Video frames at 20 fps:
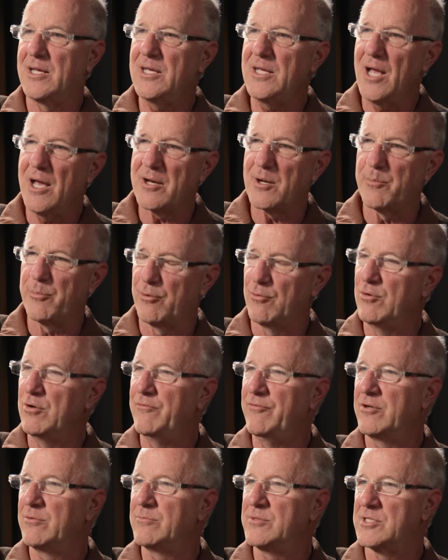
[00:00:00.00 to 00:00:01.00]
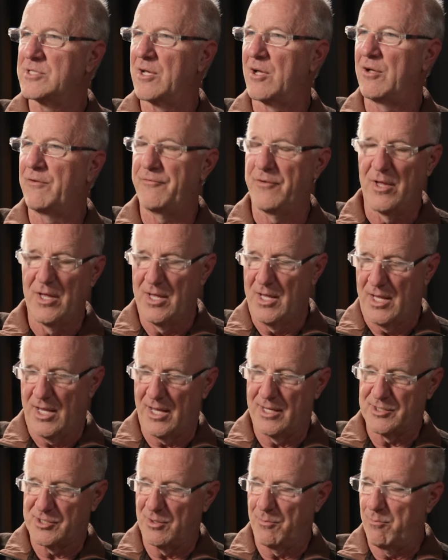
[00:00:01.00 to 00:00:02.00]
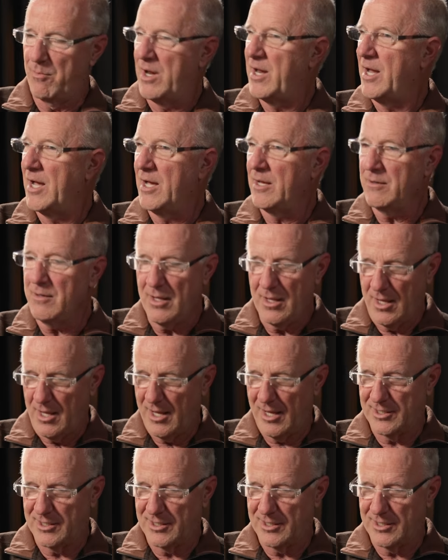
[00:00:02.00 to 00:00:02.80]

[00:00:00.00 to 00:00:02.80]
He had to prove himself as a man,